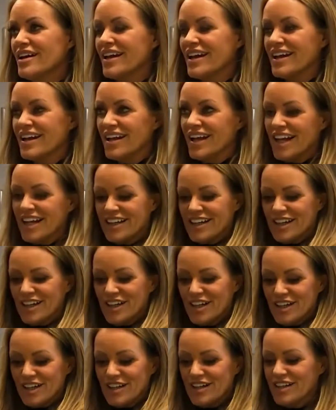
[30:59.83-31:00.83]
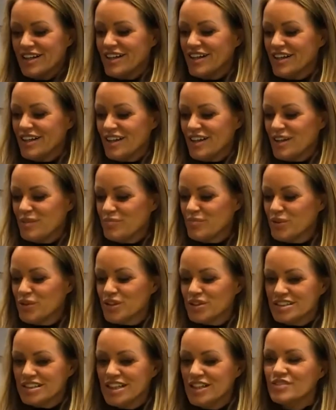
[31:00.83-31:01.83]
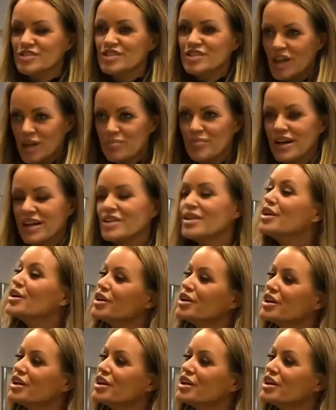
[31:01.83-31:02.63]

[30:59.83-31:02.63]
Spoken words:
and pull your sleeves up and